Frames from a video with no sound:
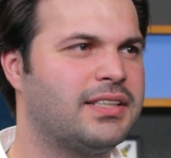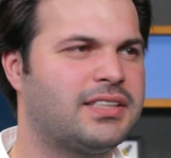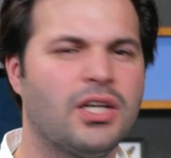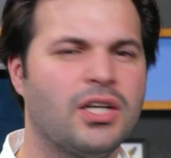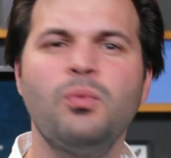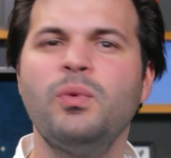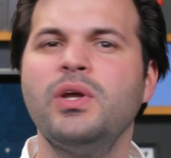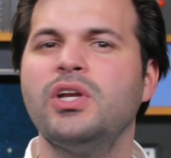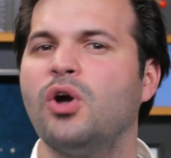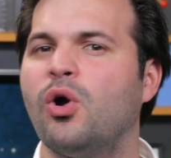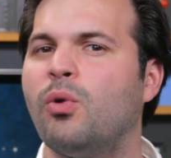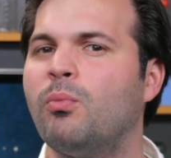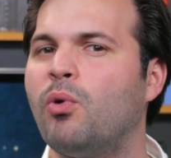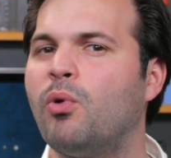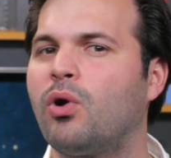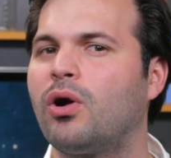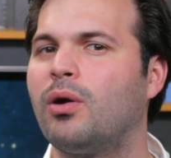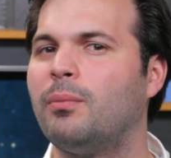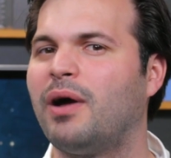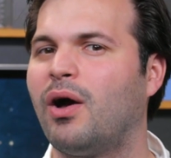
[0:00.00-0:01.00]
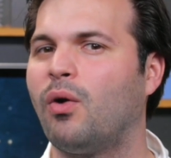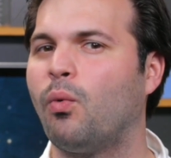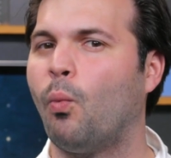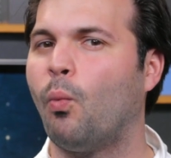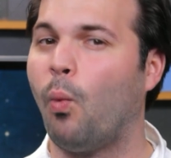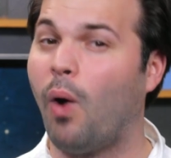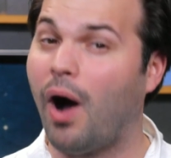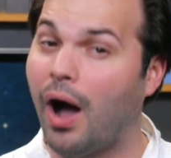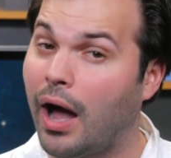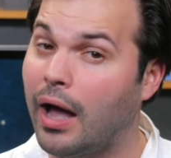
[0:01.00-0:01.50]
until we know more about
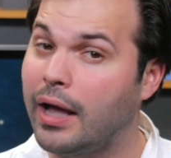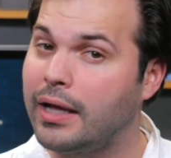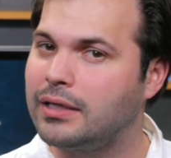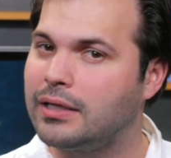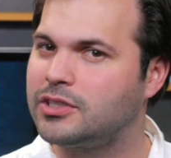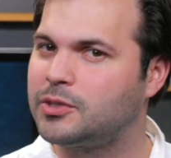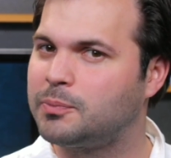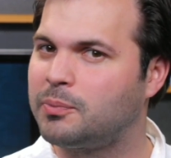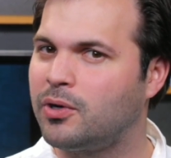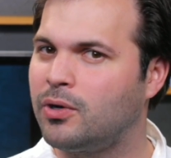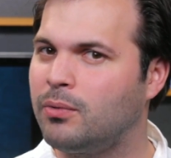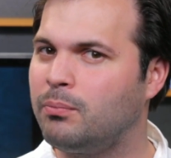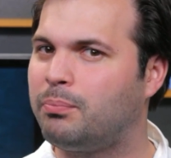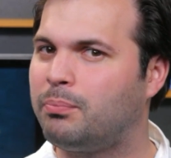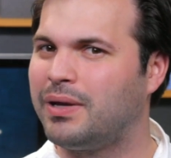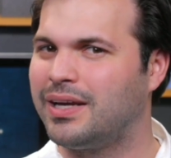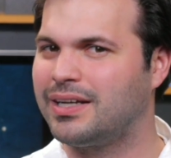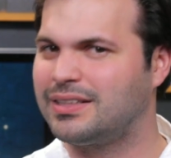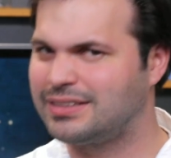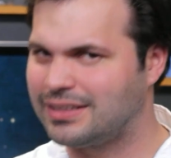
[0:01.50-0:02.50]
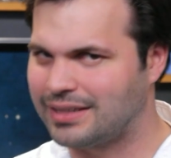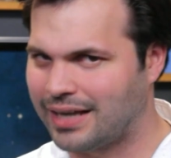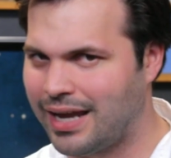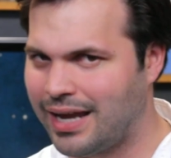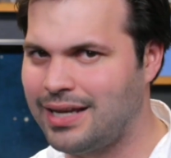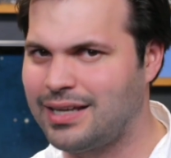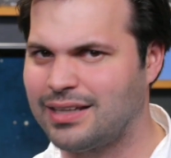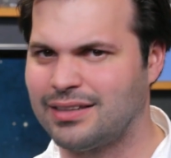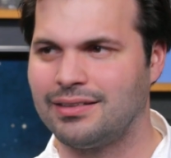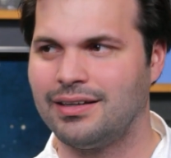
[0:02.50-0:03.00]
why a sperm picks an
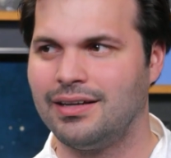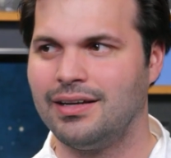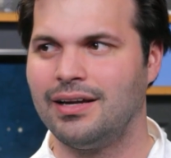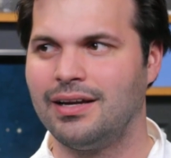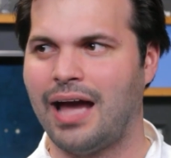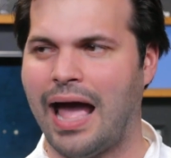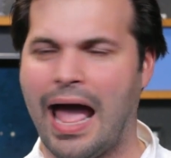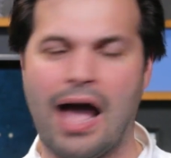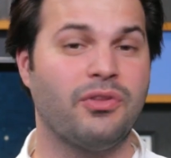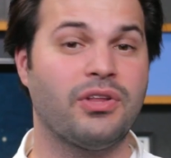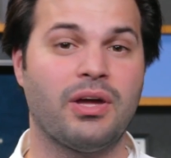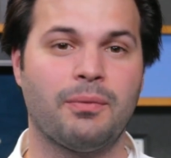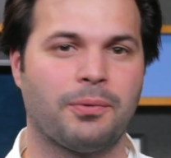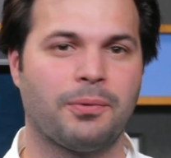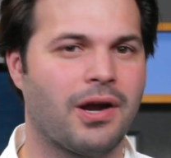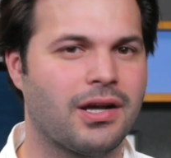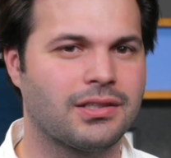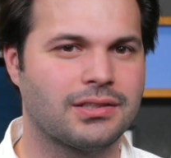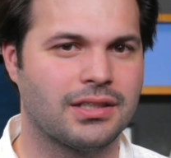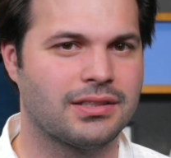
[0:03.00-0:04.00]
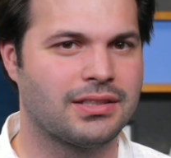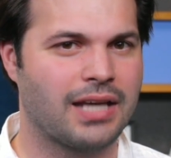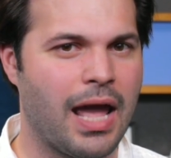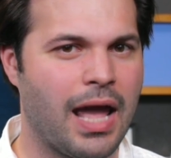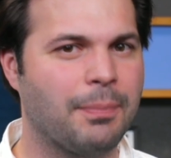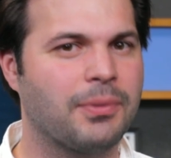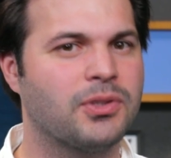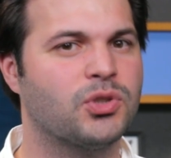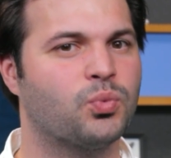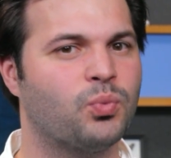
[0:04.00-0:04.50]
egg and how that process
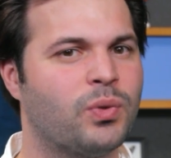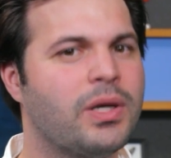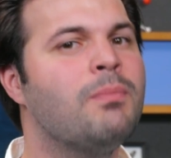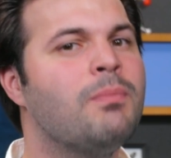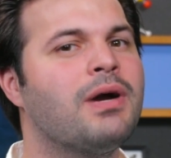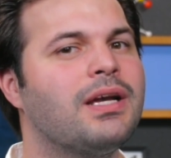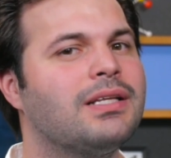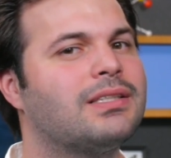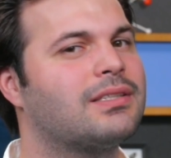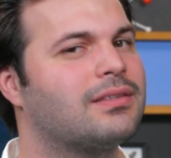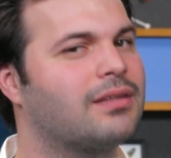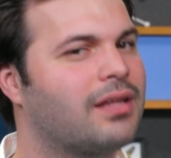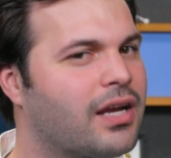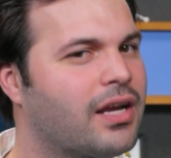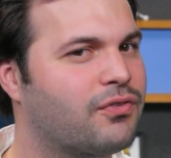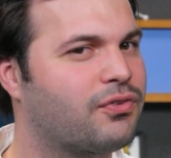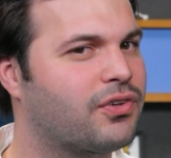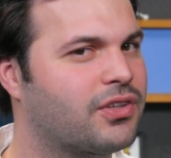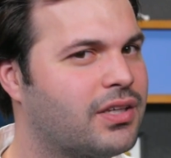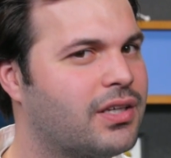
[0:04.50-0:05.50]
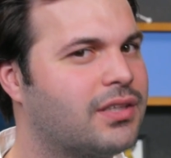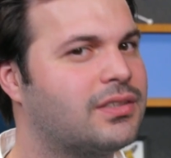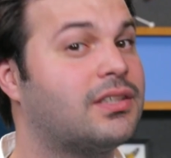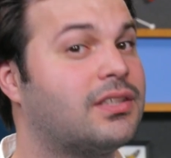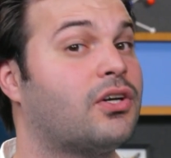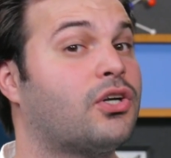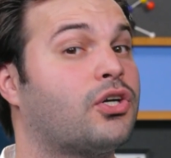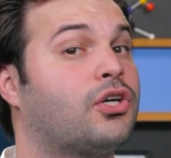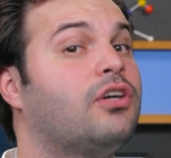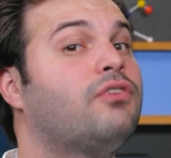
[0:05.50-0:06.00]
happens, we might select for things
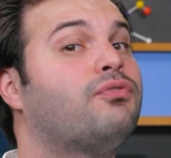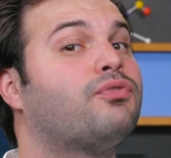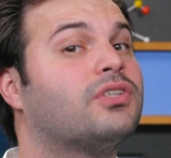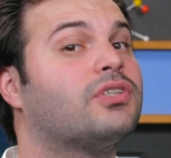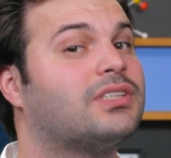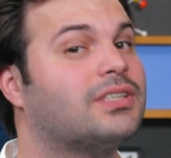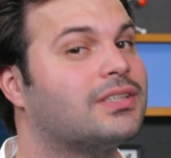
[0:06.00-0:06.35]
that are good for